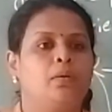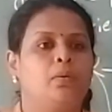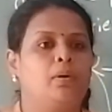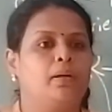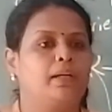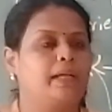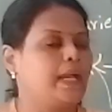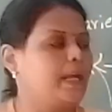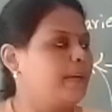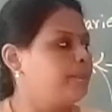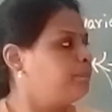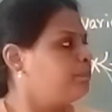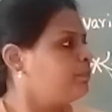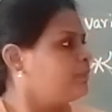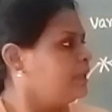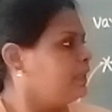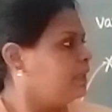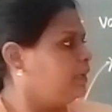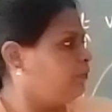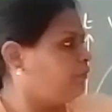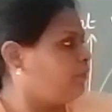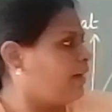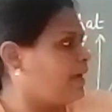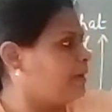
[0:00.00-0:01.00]
Okay,
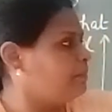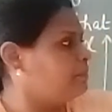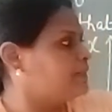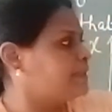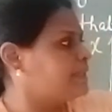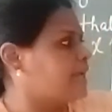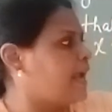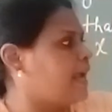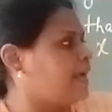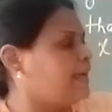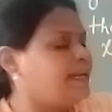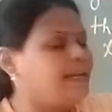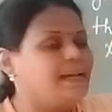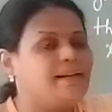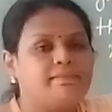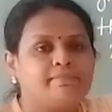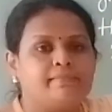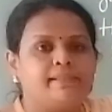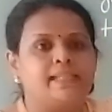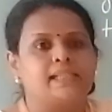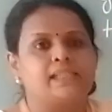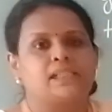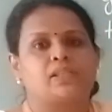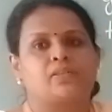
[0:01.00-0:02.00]
if I am
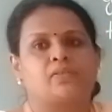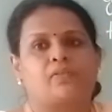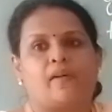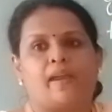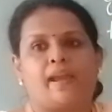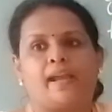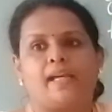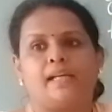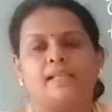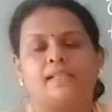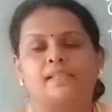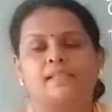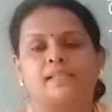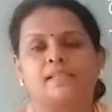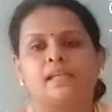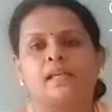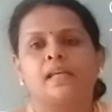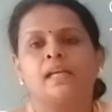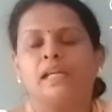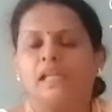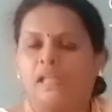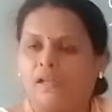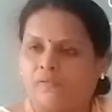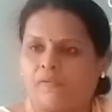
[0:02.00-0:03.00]
saying this phase,
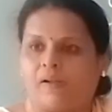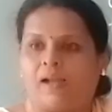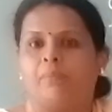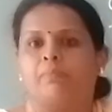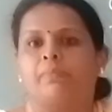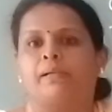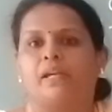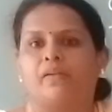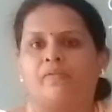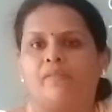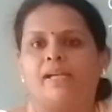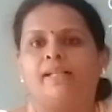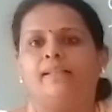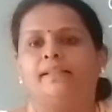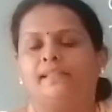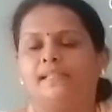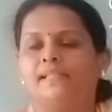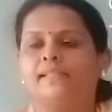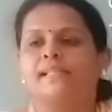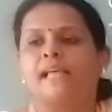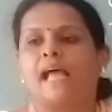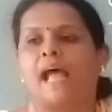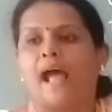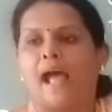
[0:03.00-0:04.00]
if I am giving
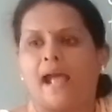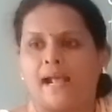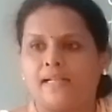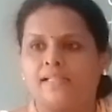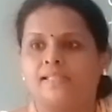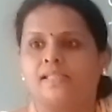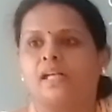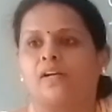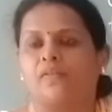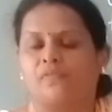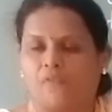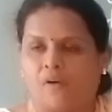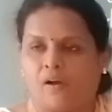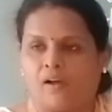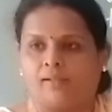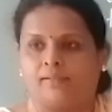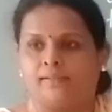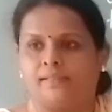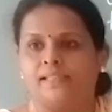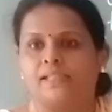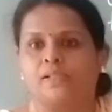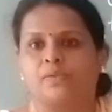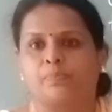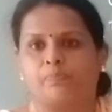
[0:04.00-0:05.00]
this answer for
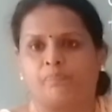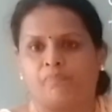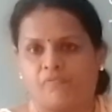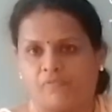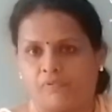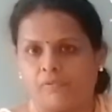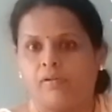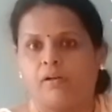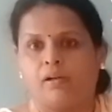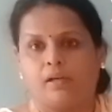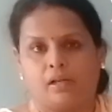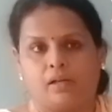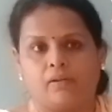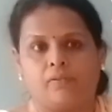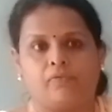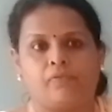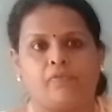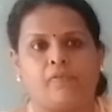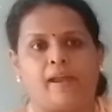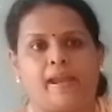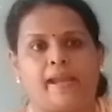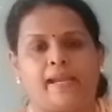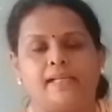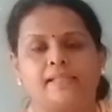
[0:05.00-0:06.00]
this
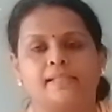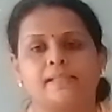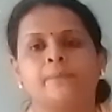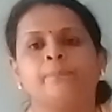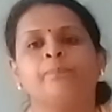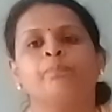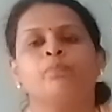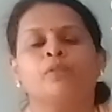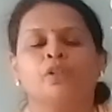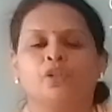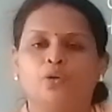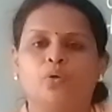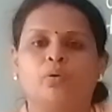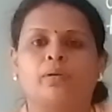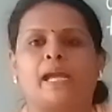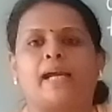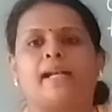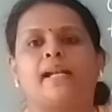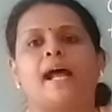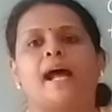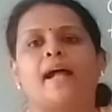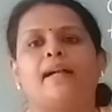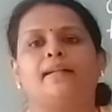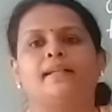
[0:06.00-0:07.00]
phase, you
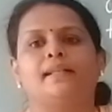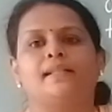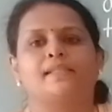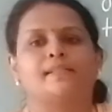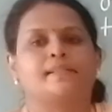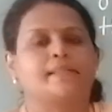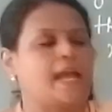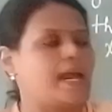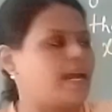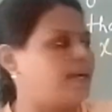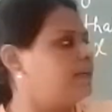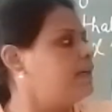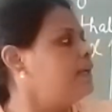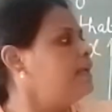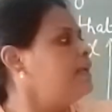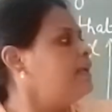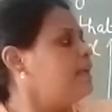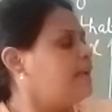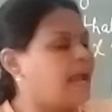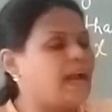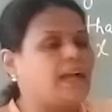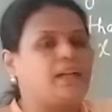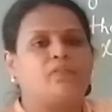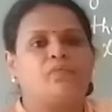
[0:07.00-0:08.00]
can understand
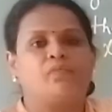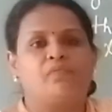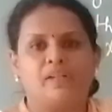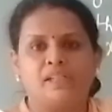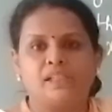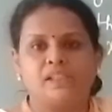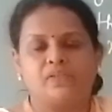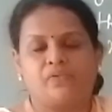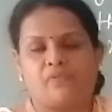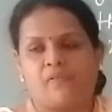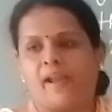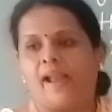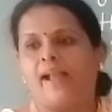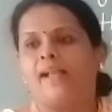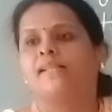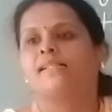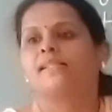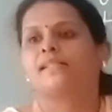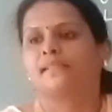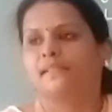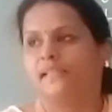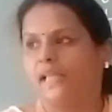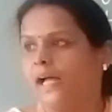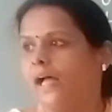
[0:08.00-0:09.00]
at which
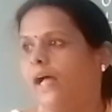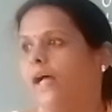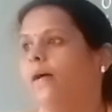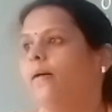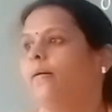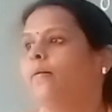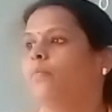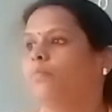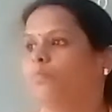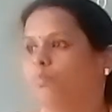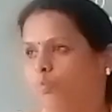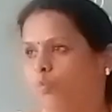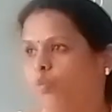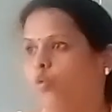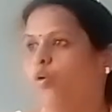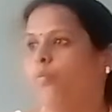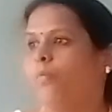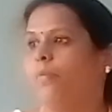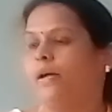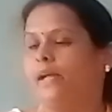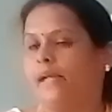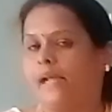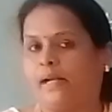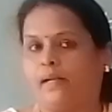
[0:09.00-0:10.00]
phase
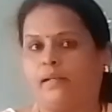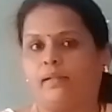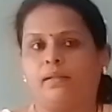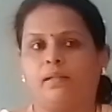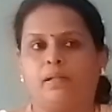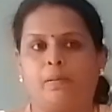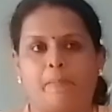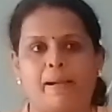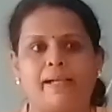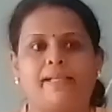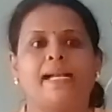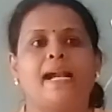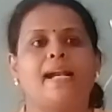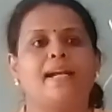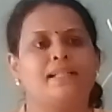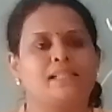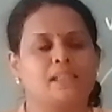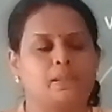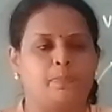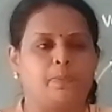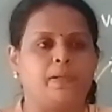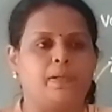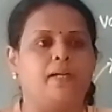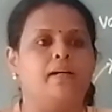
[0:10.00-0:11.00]
the
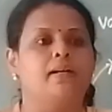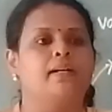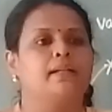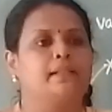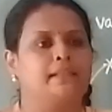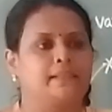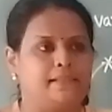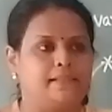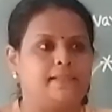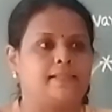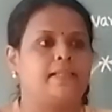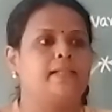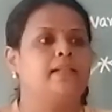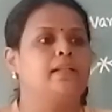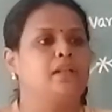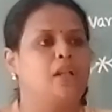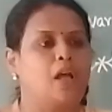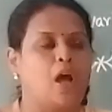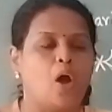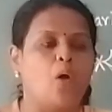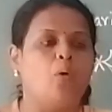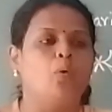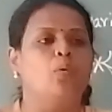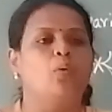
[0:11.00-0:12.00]
metallic sphere is in
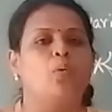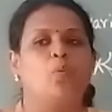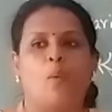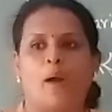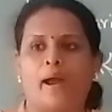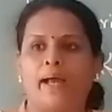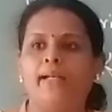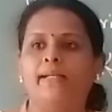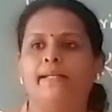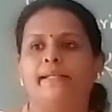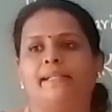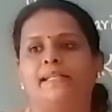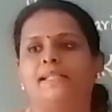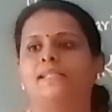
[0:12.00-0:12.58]
now while it